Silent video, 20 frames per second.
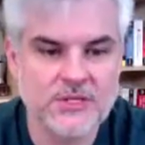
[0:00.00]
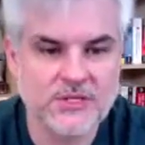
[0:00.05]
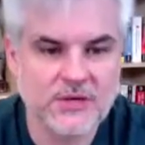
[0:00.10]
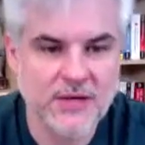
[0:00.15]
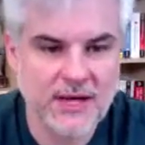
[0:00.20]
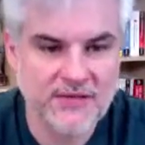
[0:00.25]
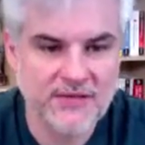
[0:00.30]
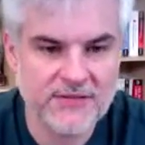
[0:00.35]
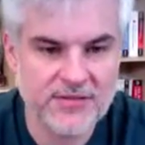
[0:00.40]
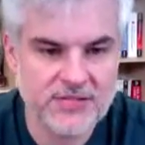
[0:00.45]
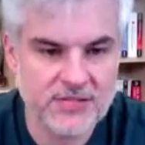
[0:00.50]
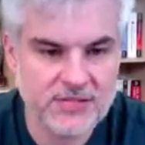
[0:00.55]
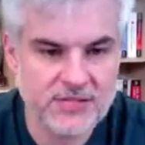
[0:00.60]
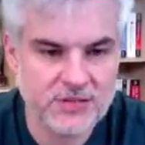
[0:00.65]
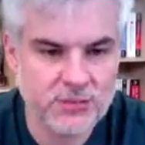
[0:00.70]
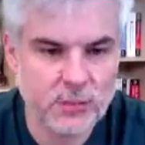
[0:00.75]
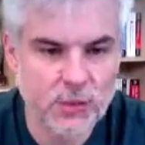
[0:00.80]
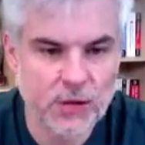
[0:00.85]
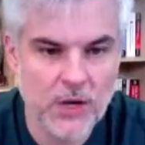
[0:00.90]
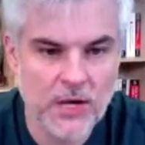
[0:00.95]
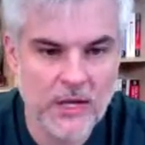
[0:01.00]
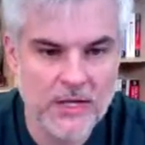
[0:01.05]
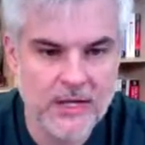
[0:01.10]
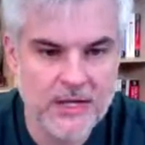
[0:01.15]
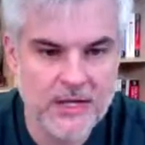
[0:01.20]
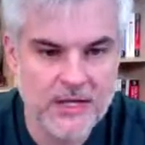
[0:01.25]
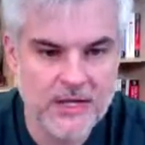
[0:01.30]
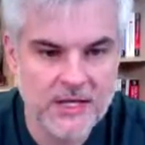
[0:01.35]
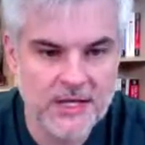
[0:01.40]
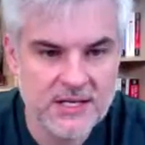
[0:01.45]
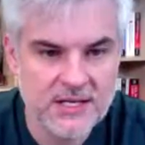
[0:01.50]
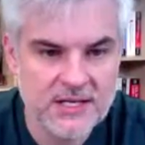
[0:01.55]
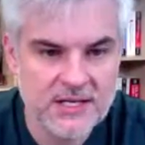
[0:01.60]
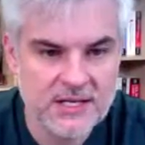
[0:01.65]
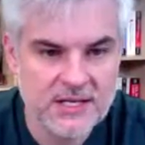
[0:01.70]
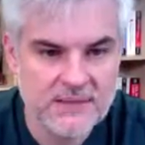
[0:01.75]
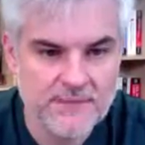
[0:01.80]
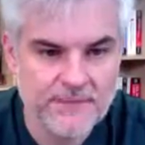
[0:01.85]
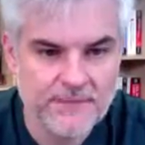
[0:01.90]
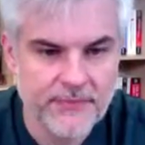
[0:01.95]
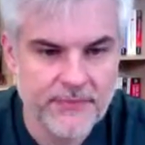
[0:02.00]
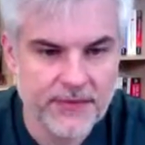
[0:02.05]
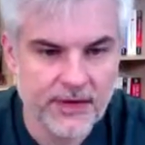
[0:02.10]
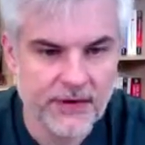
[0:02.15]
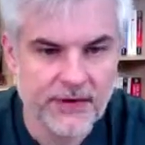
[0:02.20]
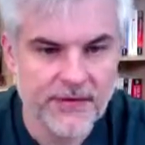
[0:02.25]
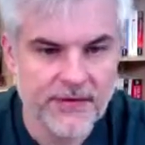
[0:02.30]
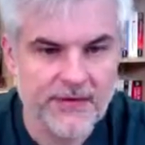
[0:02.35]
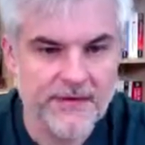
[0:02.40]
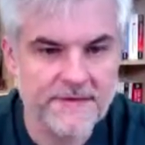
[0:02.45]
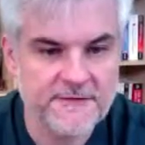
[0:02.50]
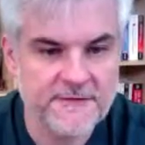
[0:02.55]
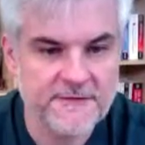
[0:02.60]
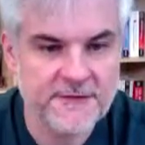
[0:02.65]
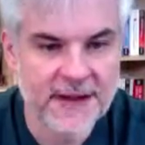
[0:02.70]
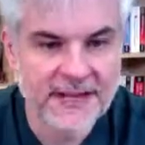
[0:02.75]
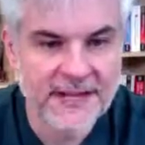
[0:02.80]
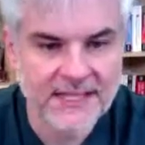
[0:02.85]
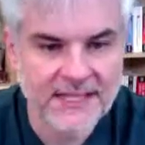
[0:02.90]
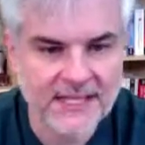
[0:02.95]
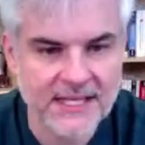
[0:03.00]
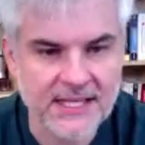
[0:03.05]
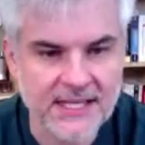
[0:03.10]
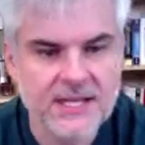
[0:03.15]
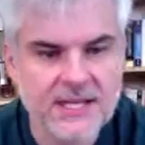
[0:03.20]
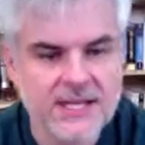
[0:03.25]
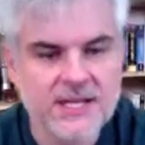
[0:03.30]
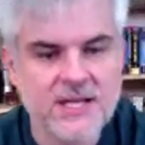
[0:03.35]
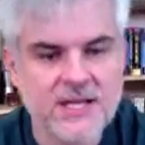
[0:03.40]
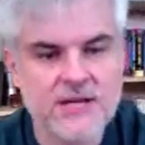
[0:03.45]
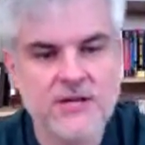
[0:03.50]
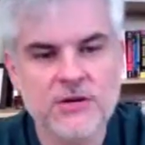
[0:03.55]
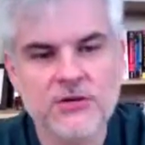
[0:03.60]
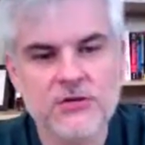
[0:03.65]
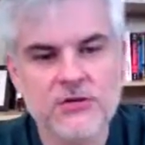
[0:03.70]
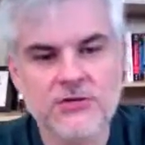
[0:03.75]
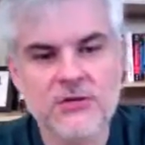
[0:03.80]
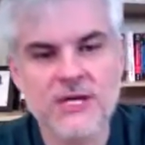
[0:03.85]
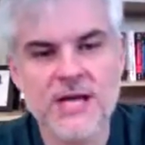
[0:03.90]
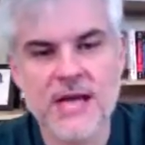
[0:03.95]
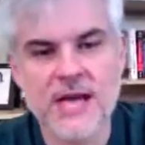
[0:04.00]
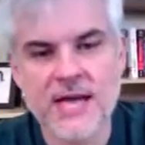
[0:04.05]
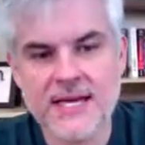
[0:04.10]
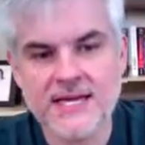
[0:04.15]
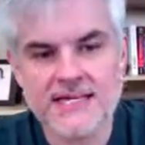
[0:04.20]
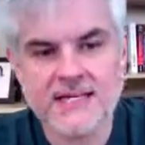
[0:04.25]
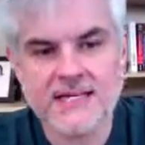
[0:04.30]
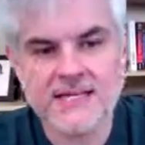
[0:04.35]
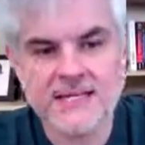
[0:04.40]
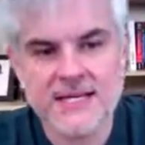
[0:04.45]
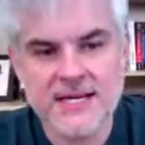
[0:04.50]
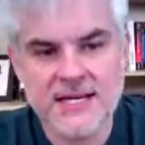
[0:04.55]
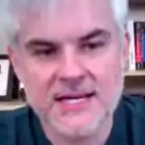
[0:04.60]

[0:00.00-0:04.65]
having just one. All right, then finally create